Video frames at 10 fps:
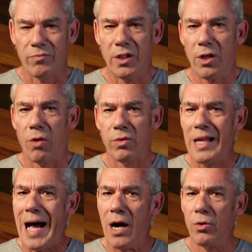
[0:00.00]

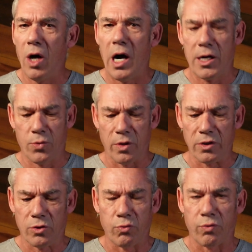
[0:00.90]
loud,
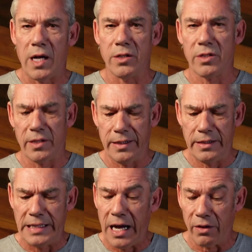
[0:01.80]
awkward grunts
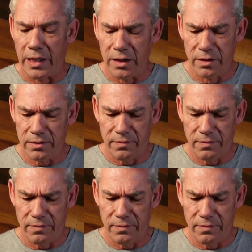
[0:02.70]
and yelling.